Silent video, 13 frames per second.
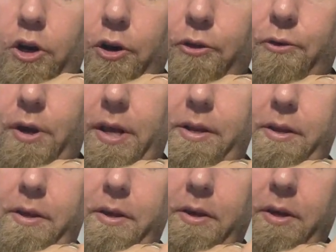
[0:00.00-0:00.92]
thread,
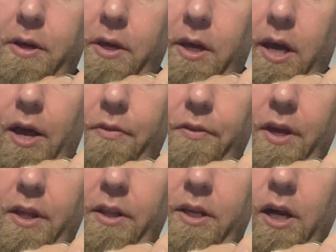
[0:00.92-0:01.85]
and
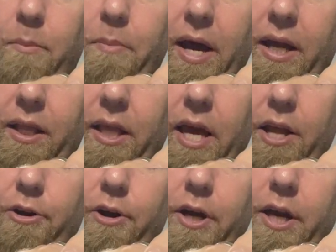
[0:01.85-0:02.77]
then come back
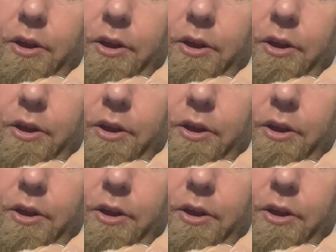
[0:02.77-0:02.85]
later and